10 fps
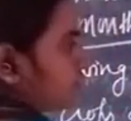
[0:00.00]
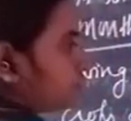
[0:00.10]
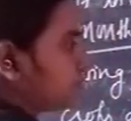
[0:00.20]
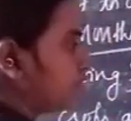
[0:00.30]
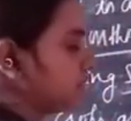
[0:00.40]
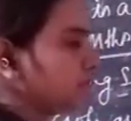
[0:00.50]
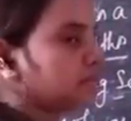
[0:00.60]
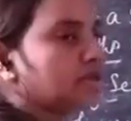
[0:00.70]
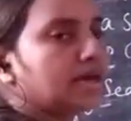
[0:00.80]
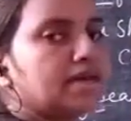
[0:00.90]
for
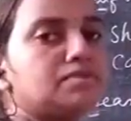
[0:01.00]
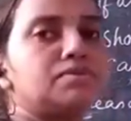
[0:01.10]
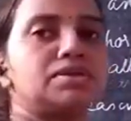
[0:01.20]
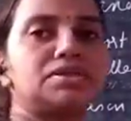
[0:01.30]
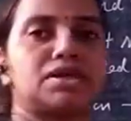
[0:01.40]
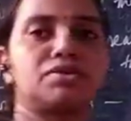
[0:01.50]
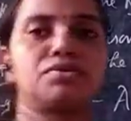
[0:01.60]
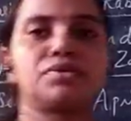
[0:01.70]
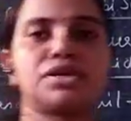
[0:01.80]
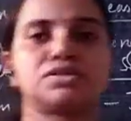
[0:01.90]
feeding the animals, are
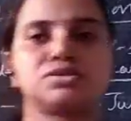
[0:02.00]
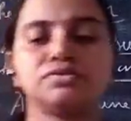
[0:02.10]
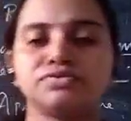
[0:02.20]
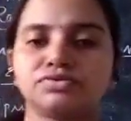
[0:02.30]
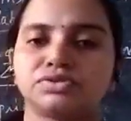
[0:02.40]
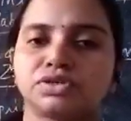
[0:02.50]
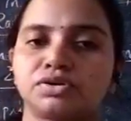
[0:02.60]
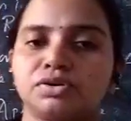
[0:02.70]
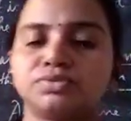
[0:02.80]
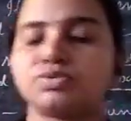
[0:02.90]
known as your food
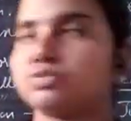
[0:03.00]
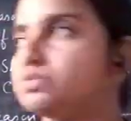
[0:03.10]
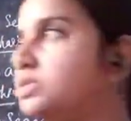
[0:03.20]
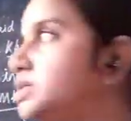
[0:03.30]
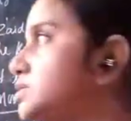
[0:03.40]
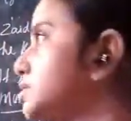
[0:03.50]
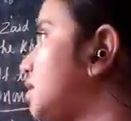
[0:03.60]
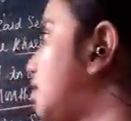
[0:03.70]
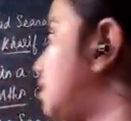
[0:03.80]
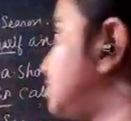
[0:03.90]
crops. So these
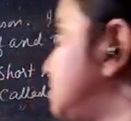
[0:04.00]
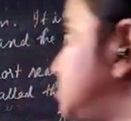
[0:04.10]
are